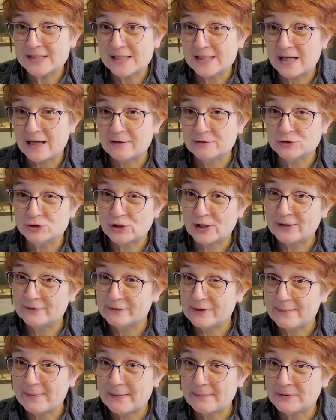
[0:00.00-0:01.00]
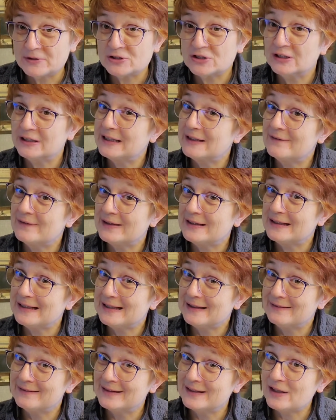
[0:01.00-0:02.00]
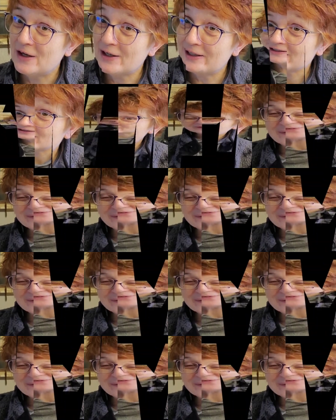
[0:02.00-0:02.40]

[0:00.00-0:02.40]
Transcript: and I'll try to remember to leave it in the iCards.